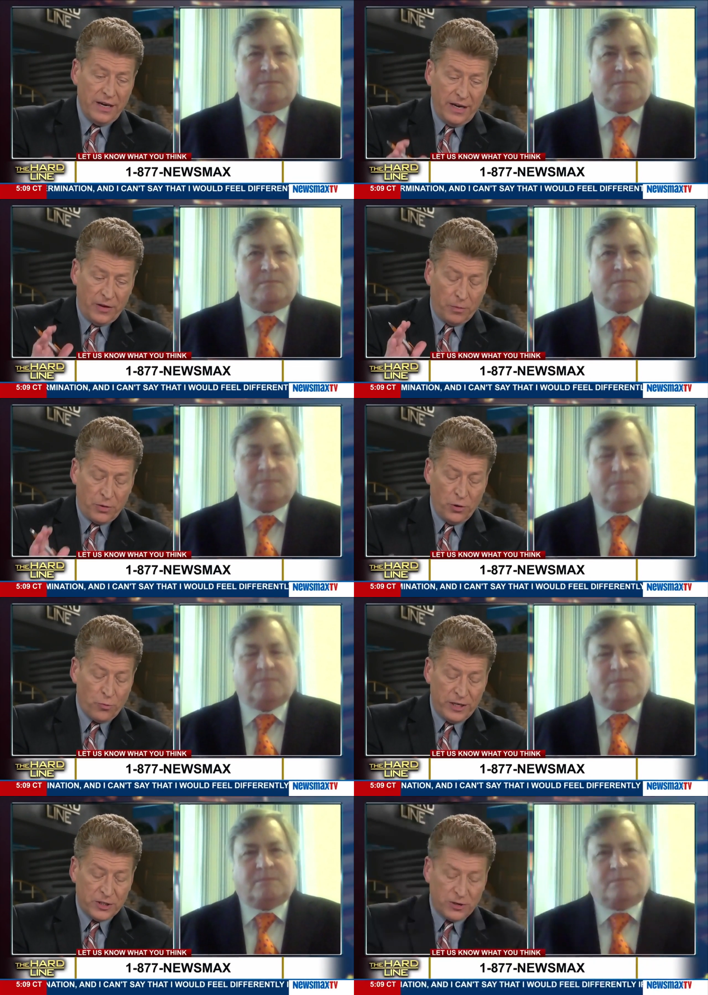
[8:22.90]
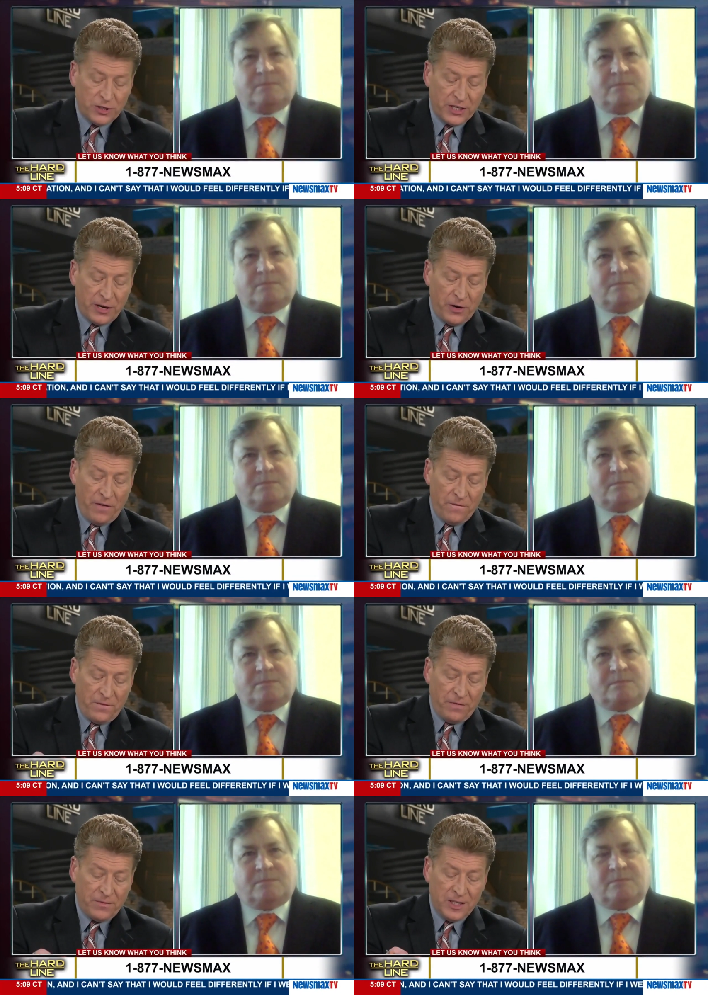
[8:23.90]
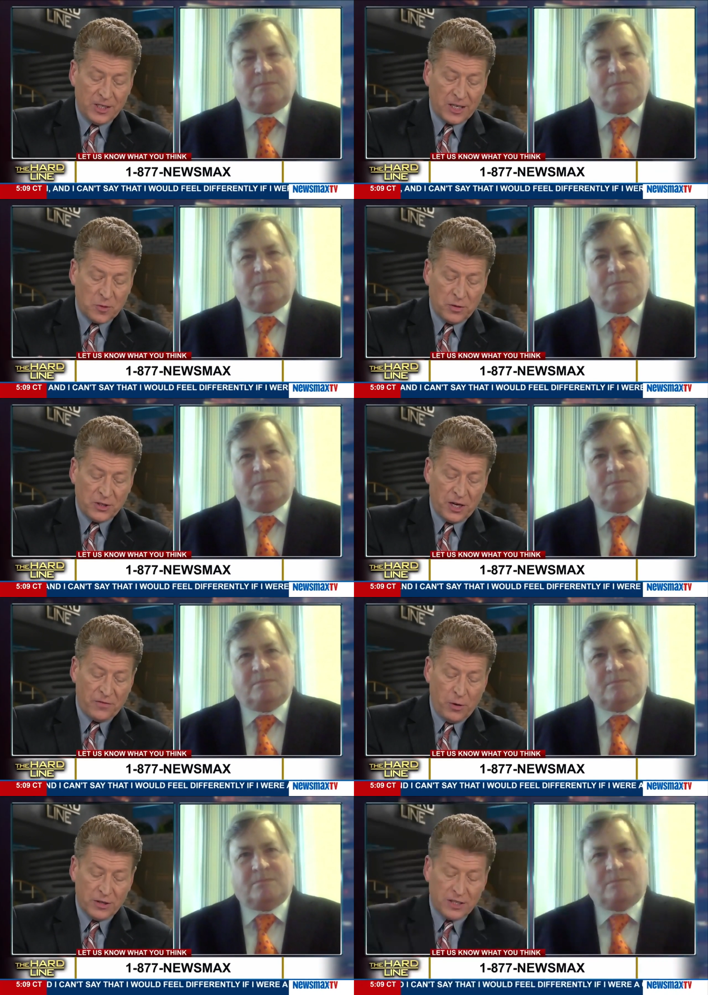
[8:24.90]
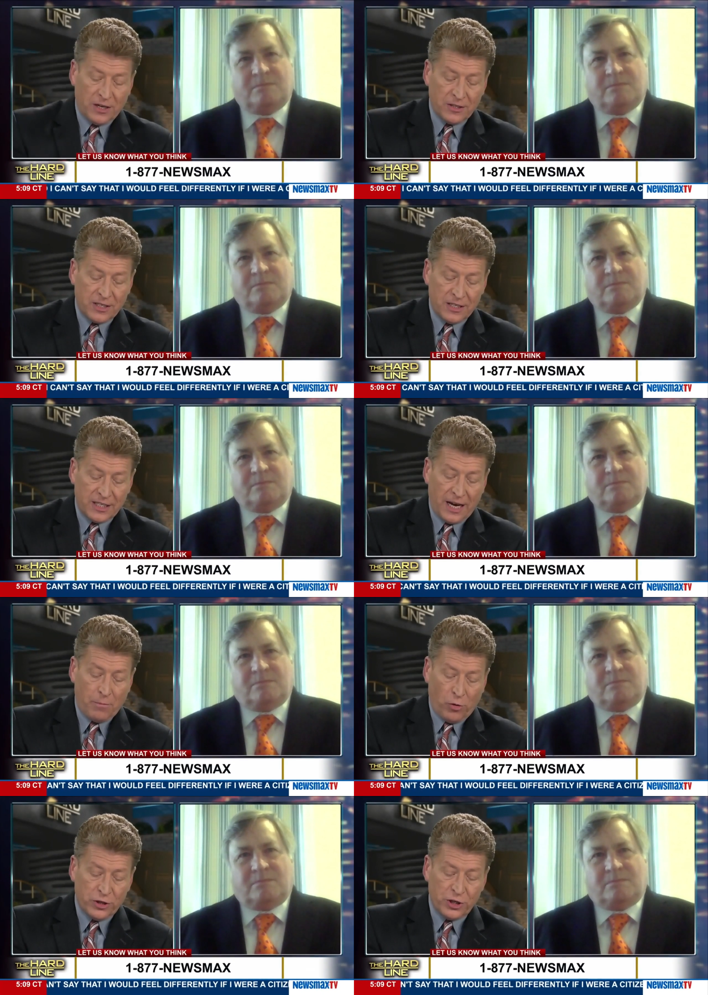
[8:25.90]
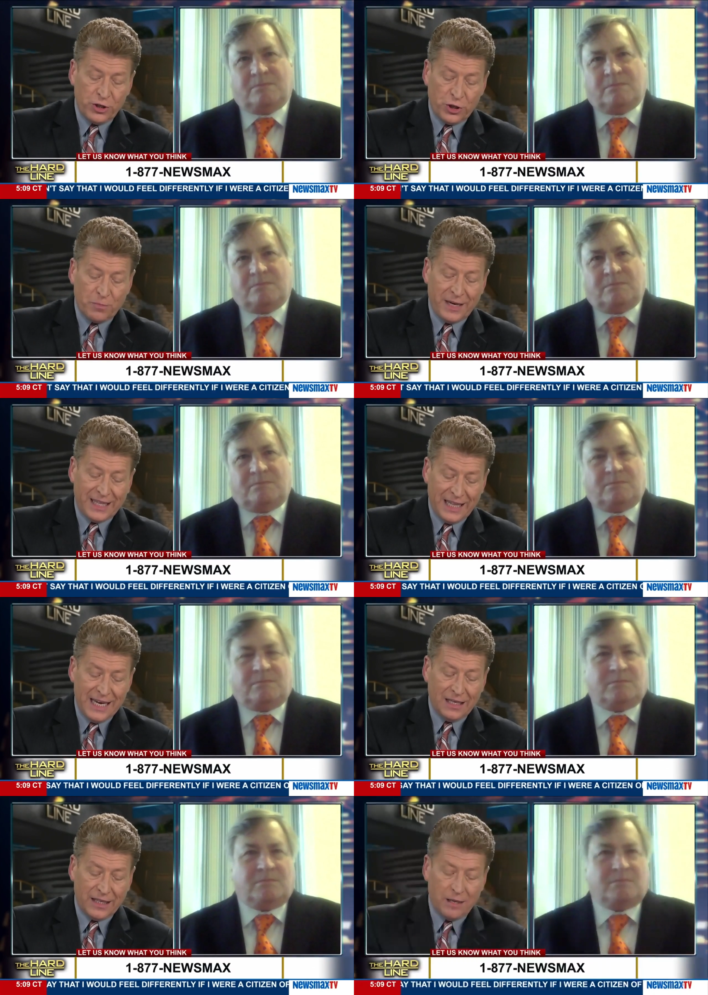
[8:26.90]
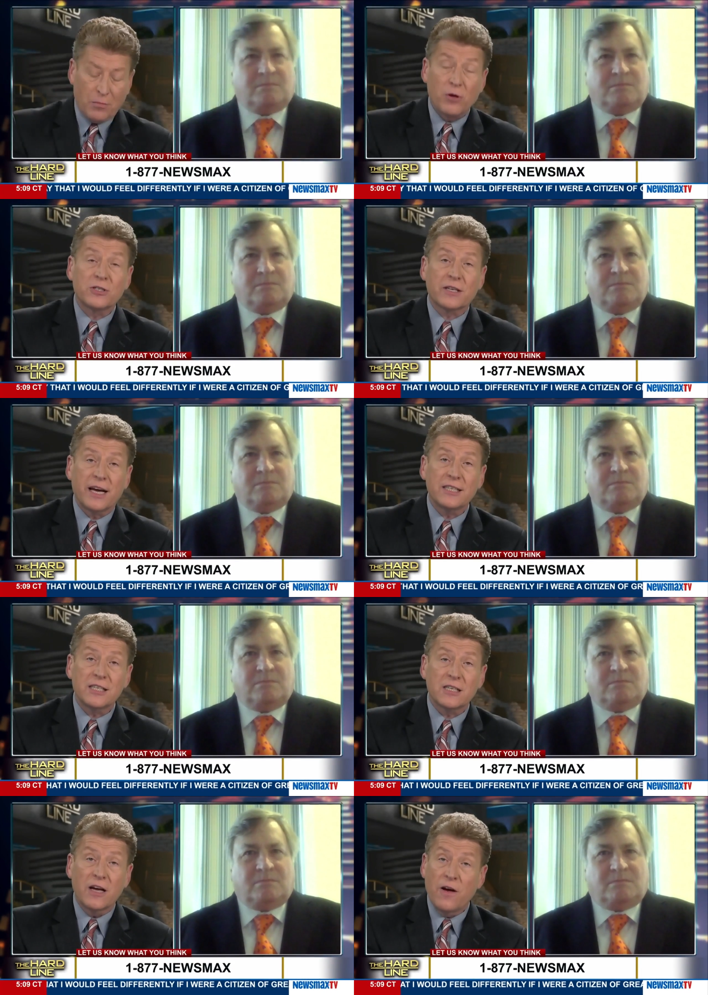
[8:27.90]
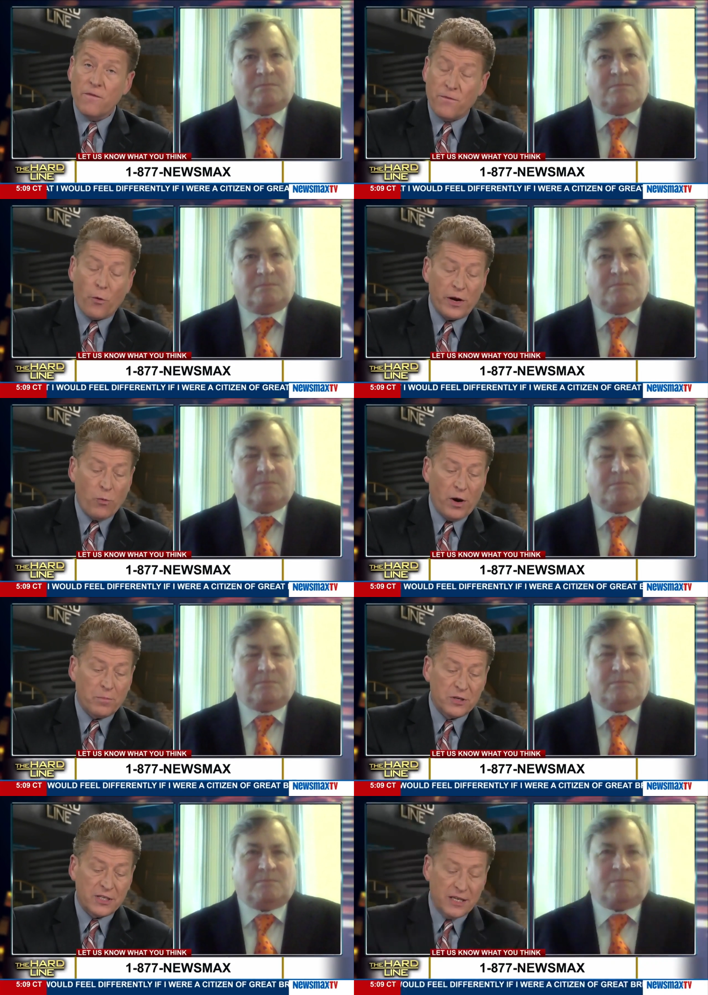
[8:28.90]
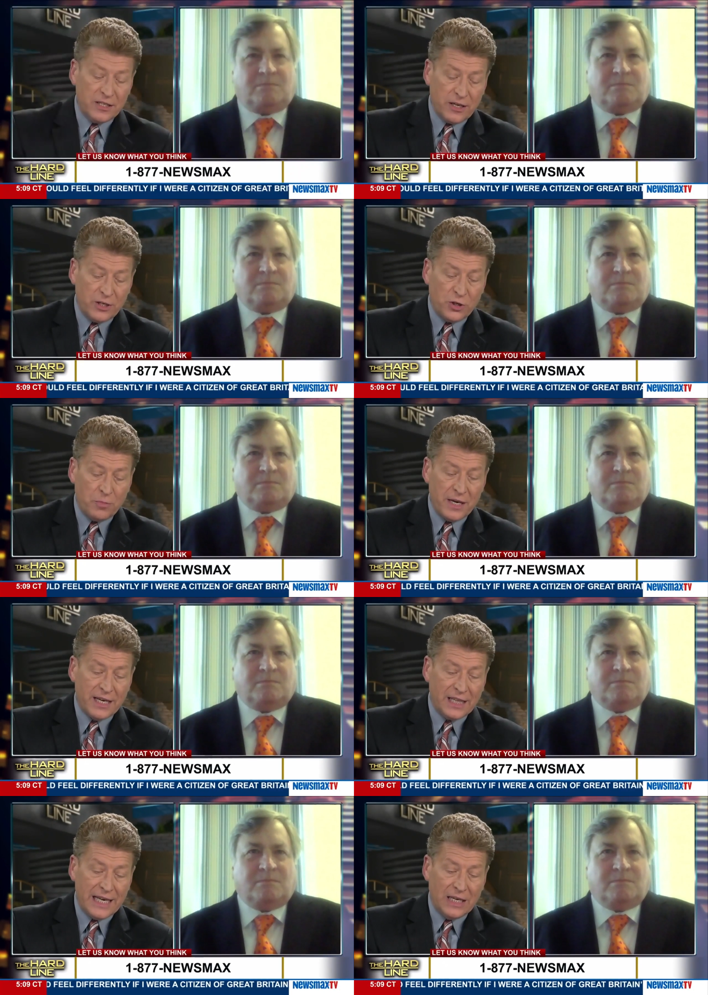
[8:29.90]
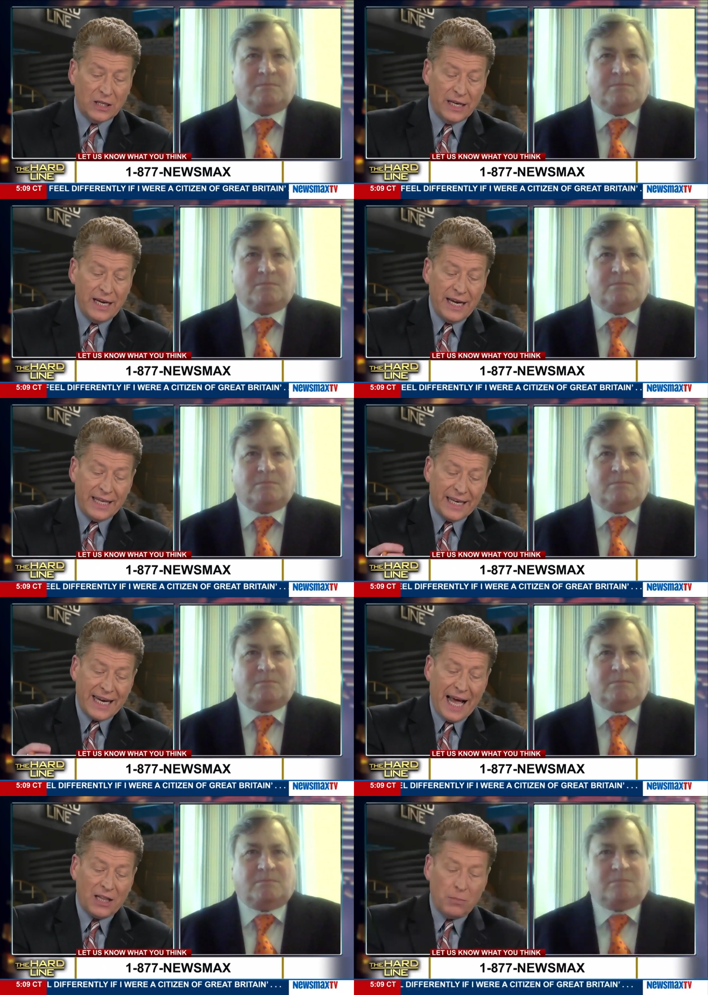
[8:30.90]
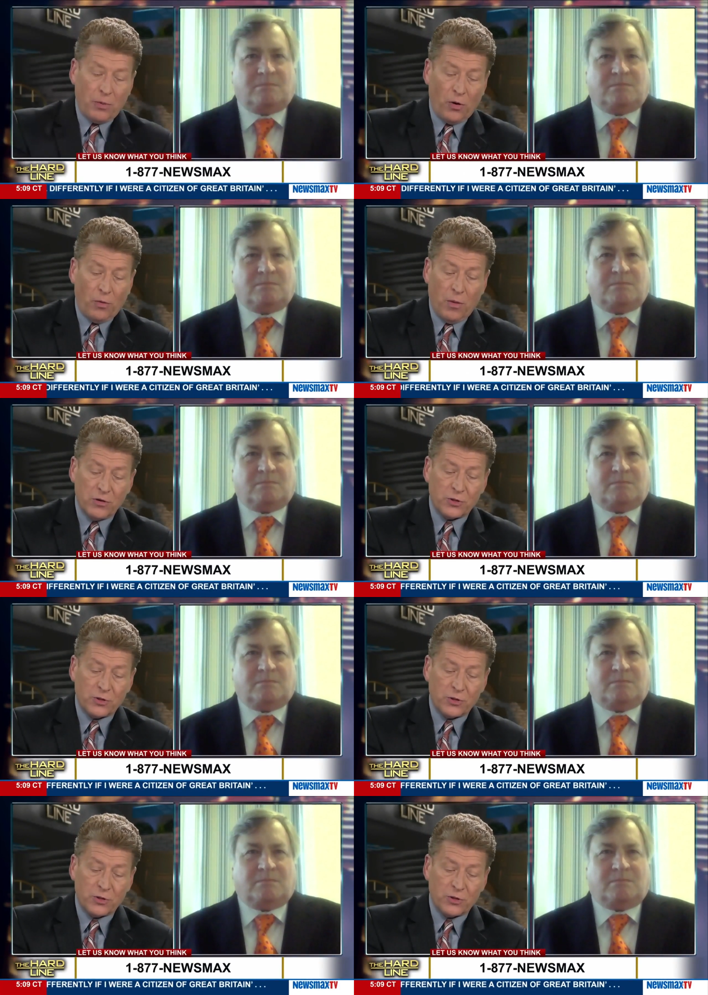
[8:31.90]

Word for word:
Speaker 1: In the Pew Research Center, 56% of U.S. adults say abortion should be legal in most cases, 41% said it should be illegal. In the Gallup poll, most